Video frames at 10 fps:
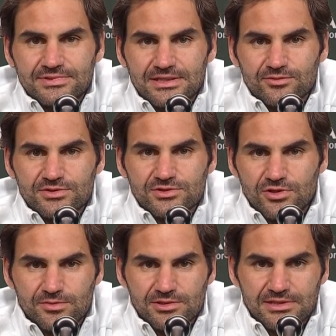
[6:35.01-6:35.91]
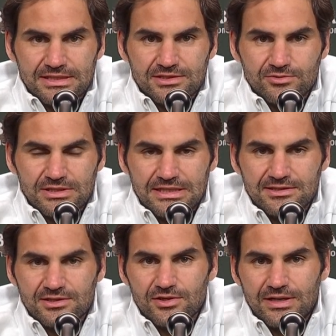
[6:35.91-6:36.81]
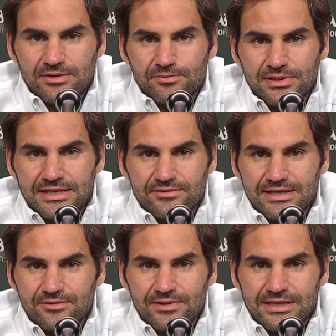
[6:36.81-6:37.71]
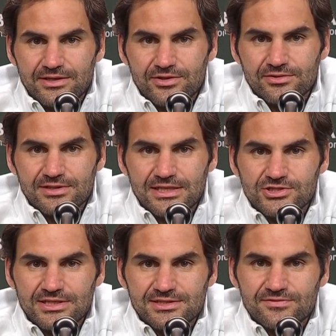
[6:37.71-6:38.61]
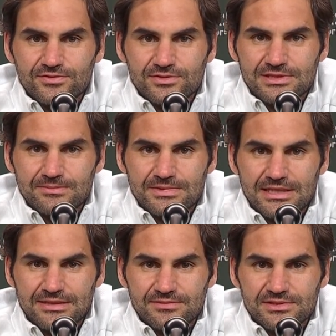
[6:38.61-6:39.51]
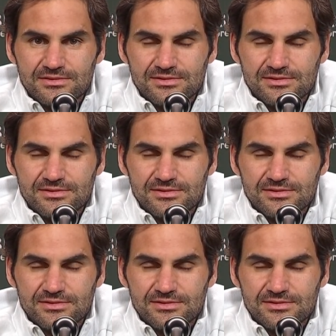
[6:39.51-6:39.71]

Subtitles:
It was normal that you would eat and go out and play right away. You couldn't digest the food sometimes.